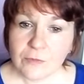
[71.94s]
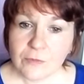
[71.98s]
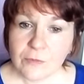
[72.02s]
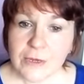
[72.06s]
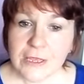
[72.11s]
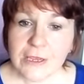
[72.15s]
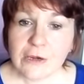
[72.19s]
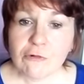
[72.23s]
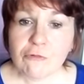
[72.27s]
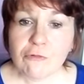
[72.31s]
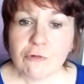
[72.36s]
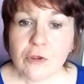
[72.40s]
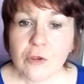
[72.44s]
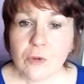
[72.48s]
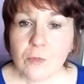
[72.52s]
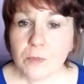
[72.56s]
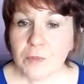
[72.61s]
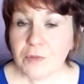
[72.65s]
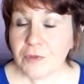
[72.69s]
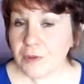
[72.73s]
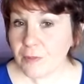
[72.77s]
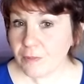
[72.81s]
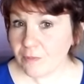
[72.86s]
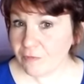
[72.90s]
We
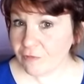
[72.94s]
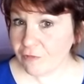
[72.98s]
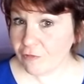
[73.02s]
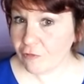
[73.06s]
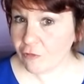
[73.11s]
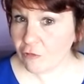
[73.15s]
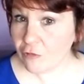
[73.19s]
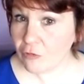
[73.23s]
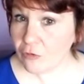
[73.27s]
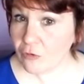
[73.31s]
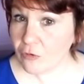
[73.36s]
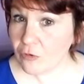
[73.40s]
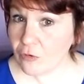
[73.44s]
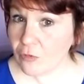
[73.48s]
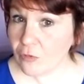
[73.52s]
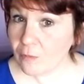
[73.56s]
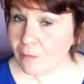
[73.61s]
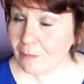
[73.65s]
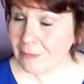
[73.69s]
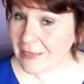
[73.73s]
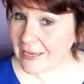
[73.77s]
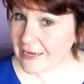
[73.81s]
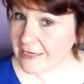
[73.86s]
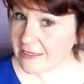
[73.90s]
group them
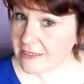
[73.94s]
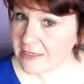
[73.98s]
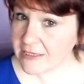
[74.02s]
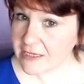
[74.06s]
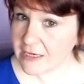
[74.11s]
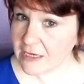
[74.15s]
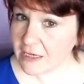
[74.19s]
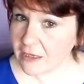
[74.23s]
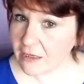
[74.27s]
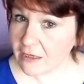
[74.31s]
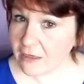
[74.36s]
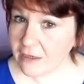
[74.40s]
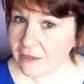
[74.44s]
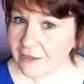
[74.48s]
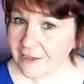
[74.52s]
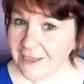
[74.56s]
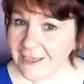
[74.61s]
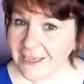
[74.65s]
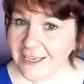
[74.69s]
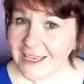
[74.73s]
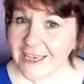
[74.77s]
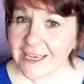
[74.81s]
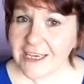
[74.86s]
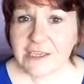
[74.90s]
for blending
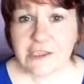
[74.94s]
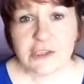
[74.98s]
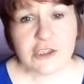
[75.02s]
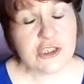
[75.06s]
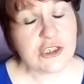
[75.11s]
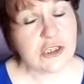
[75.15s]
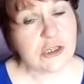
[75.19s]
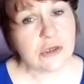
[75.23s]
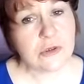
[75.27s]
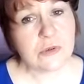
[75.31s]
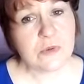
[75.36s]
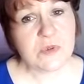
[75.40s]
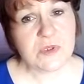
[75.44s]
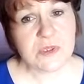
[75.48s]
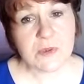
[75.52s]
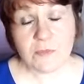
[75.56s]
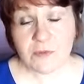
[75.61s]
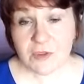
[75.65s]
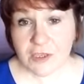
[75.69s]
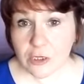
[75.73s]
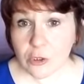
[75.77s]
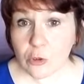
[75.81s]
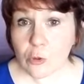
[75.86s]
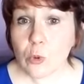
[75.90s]
into
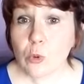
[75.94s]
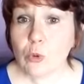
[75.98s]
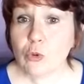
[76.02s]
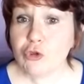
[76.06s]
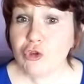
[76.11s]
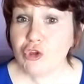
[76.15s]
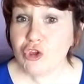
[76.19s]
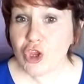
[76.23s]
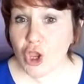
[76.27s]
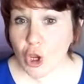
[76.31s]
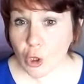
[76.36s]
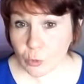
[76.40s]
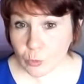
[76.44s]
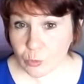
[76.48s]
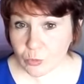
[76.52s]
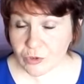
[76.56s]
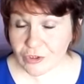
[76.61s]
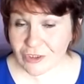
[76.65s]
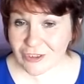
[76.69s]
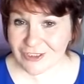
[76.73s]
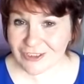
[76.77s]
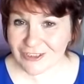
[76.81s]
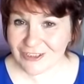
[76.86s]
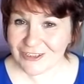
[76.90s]
something called
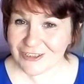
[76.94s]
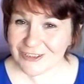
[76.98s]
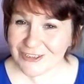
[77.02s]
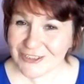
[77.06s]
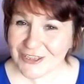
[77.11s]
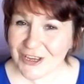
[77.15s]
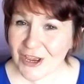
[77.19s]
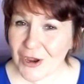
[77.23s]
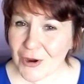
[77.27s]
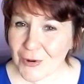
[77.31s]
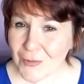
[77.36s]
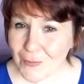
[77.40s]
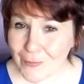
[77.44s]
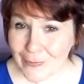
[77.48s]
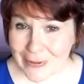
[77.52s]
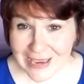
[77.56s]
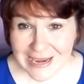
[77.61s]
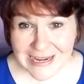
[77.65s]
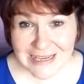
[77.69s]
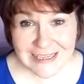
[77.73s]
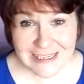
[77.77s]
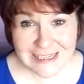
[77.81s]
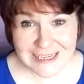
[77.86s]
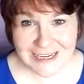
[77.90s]
notes. So
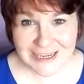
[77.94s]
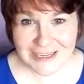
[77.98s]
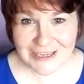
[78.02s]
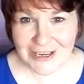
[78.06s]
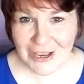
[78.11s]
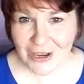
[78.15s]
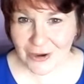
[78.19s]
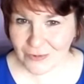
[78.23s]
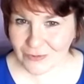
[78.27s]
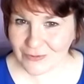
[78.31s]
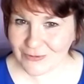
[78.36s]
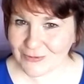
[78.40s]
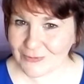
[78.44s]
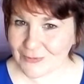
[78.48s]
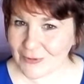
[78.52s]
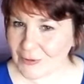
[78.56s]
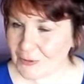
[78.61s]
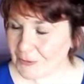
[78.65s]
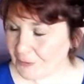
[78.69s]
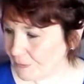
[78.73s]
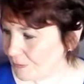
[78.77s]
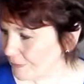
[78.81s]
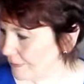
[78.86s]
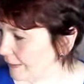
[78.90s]
blending notes we
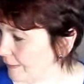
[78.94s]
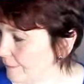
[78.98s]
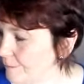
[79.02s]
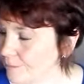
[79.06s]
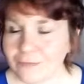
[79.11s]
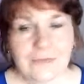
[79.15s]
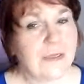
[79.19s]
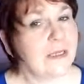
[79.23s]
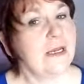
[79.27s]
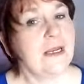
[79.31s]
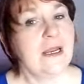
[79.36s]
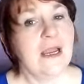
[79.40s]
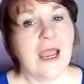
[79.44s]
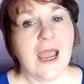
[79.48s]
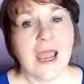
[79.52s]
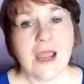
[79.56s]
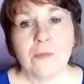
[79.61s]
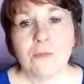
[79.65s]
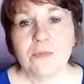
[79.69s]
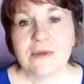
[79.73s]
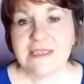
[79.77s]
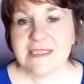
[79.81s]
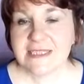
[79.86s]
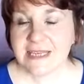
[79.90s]
call them,
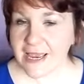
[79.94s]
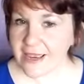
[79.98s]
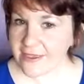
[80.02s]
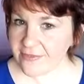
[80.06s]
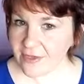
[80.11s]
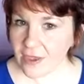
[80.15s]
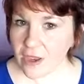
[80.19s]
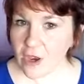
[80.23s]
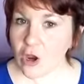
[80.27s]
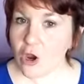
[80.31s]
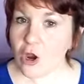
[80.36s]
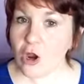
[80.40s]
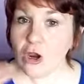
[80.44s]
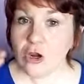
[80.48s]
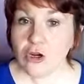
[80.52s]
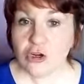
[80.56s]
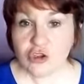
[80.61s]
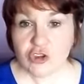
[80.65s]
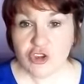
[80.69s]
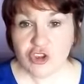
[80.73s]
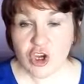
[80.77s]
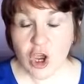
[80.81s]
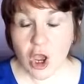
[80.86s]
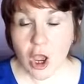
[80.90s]
and we say they are
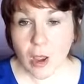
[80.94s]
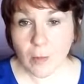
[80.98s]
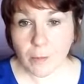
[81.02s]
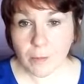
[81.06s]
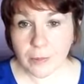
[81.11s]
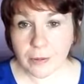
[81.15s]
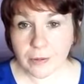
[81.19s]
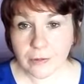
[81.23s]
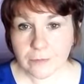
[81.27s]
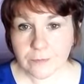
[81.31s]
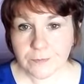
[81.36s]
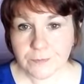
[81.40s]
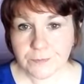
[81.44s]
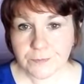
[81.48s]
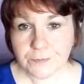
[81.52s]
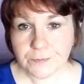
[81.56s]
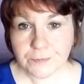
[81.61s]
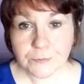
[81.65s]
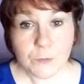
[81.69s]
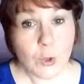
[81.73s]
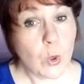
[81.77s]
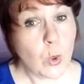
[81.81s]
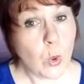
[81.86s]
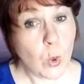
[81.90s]
top
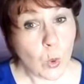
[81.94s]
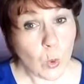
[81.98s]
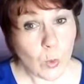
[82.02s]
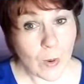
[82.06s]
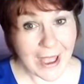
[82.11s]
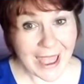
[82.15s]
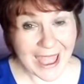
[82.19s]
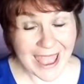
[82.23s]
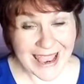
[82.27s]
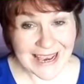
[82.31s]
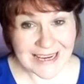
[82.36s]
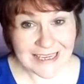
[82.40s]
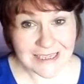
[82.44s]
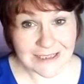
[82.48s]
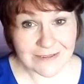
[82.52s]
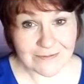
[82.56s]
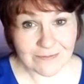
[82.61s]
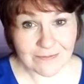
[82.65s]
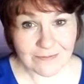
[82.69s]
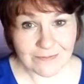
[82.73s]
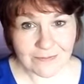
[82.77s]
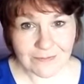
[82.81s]
or head,